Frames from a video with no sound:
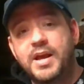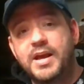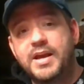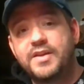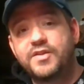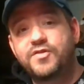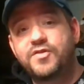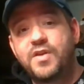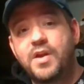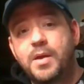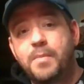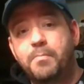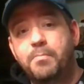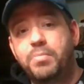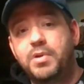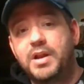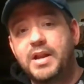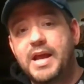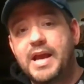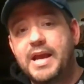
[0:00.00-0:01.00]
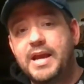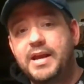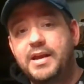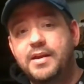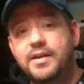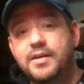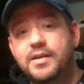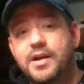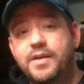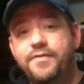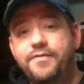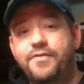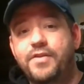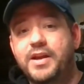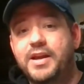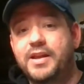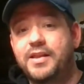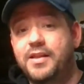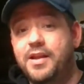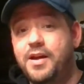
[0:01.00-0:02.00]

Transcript: is Blade. I freaking